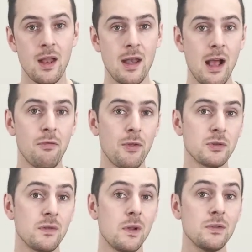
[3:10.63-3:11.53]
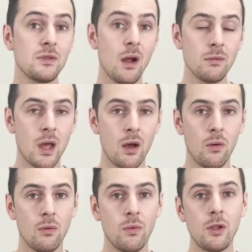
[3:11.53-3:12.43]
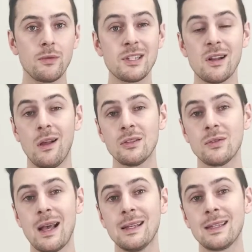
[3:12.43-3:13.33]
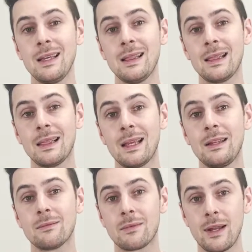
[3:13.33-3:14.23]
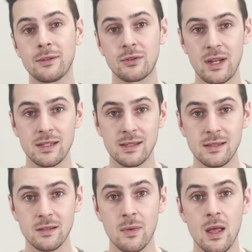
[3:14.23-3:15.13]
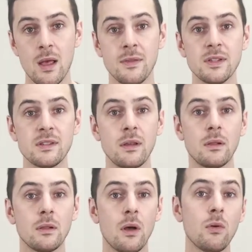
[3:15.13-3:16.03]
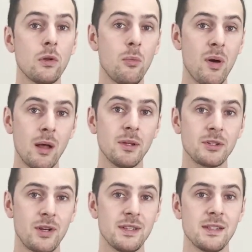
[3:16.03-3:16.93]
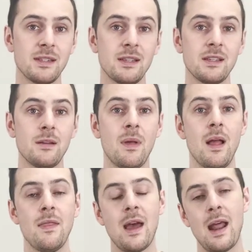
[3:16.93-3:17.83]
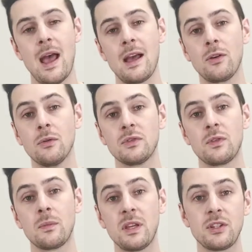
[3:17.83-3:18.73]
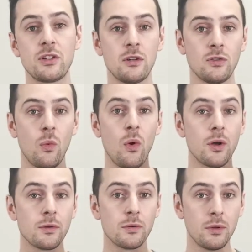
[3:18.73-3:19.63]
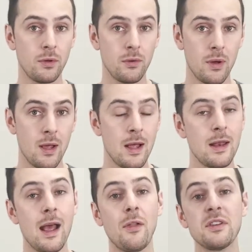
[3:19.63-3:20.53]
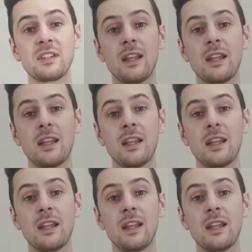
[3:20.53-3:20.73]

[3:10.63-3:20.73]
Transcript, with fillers: Now, for those of you that don't know, Waterloo Region also has a light rail transit system. This is a local public transit system that goes from Kitchener to Waterloo. Now, this